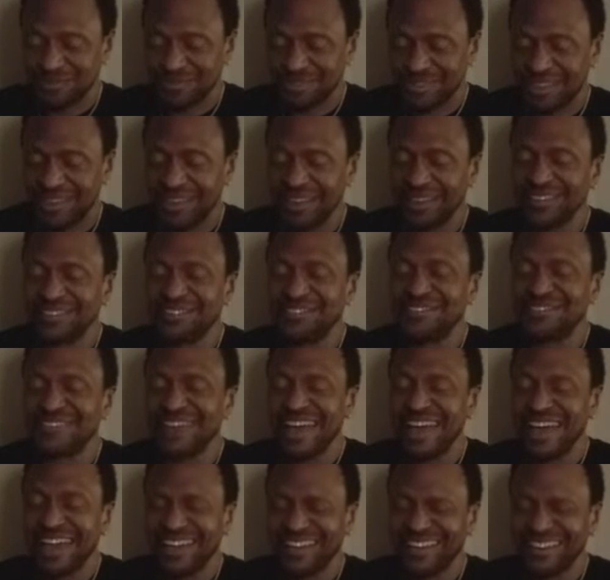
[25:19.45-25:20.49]

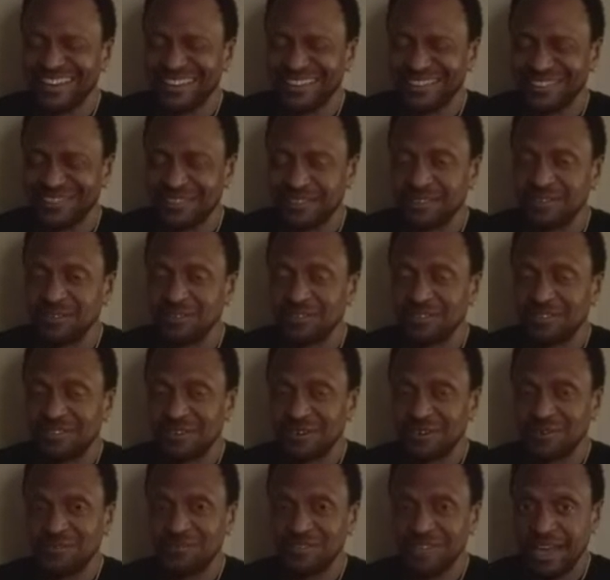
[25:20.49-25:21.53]
Exactly. It's a little
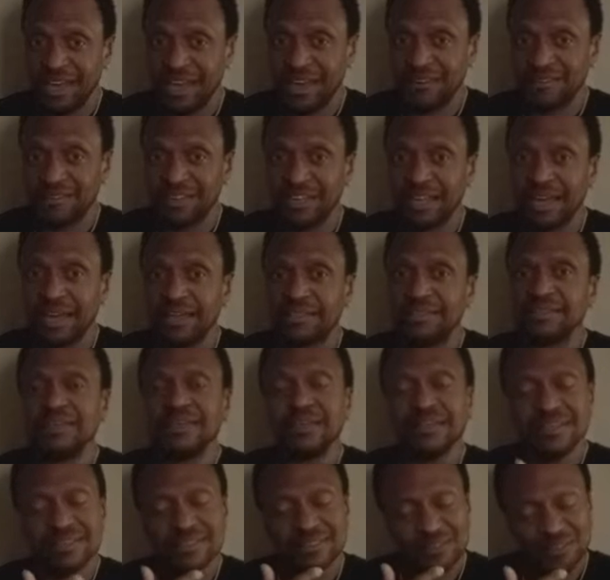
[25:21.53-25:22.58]
slowed down, and I
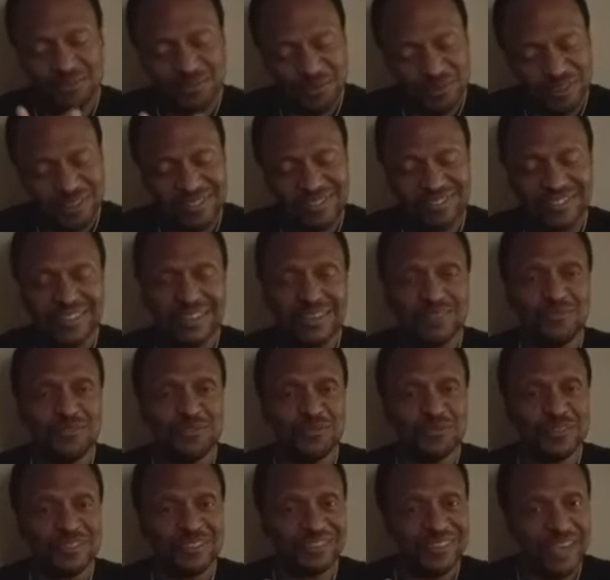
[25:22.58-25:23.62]
just wanted to see if you
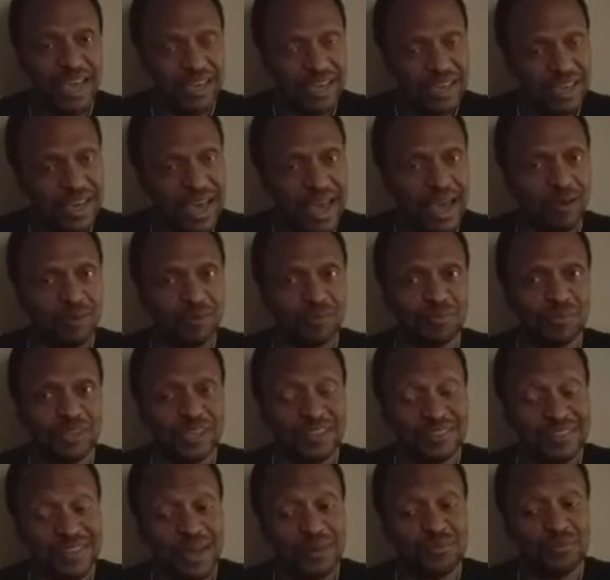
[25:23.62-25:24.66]
were checking out
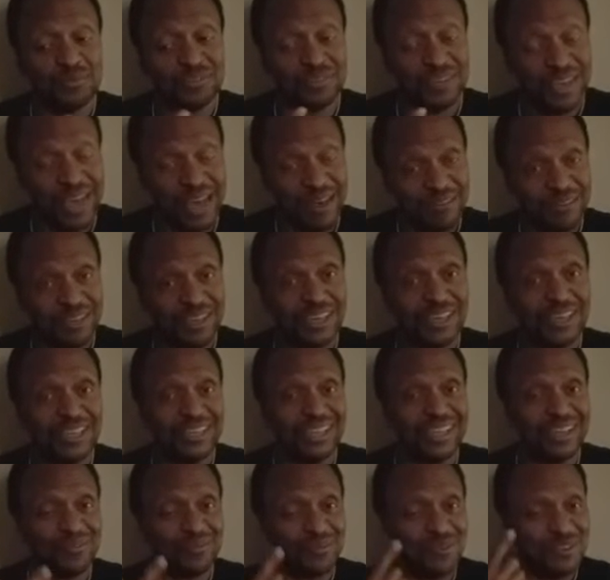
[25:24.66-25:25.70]
because I was counting it.
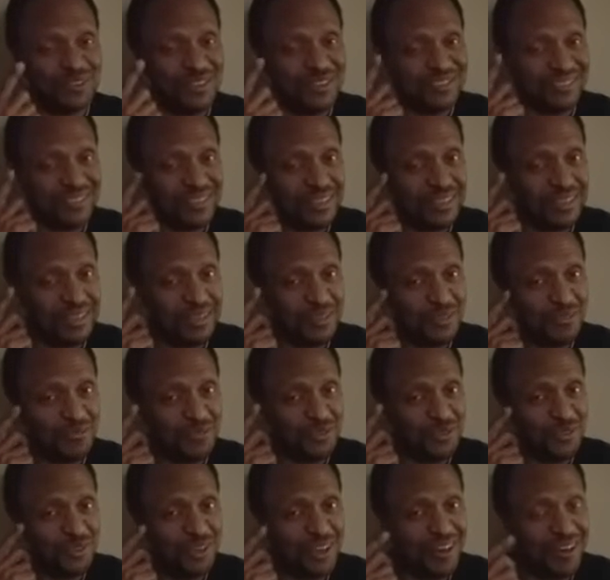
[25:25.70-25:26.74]
I wanted to see if
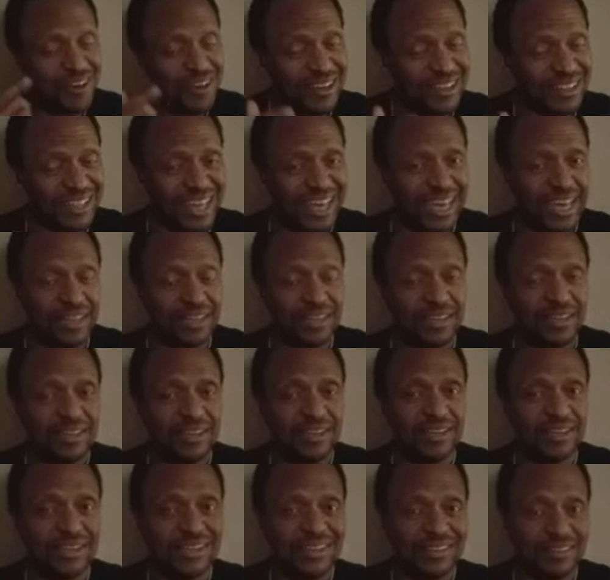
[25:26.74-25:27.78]
you caught that.
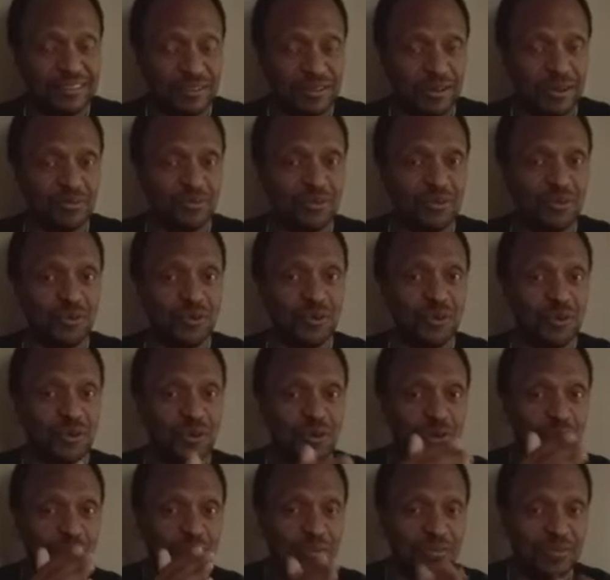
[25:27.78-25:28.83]
So I was going
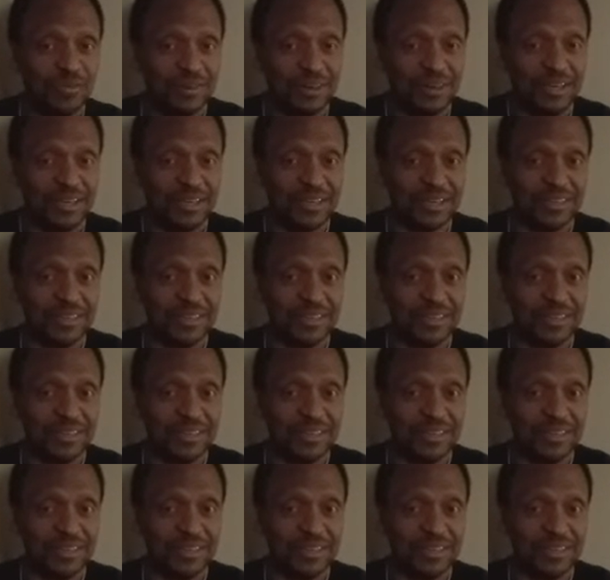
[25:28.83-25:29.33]
1,